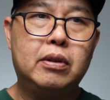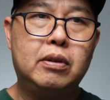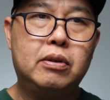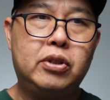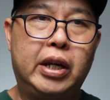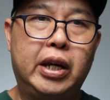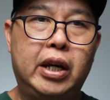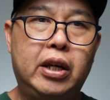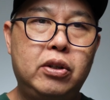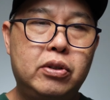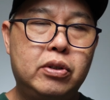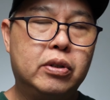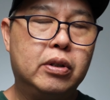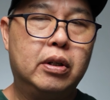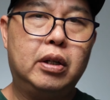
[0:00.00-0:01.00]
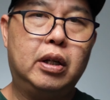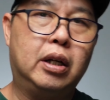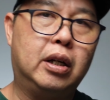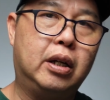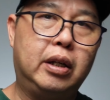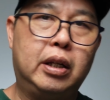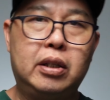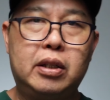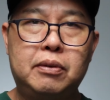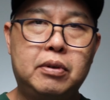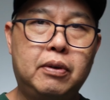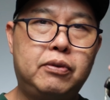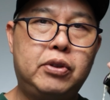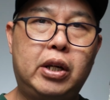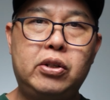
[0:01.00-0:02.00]
change in terms
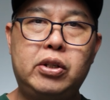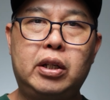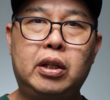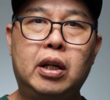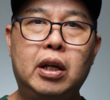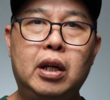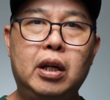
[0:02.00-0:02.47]
of changing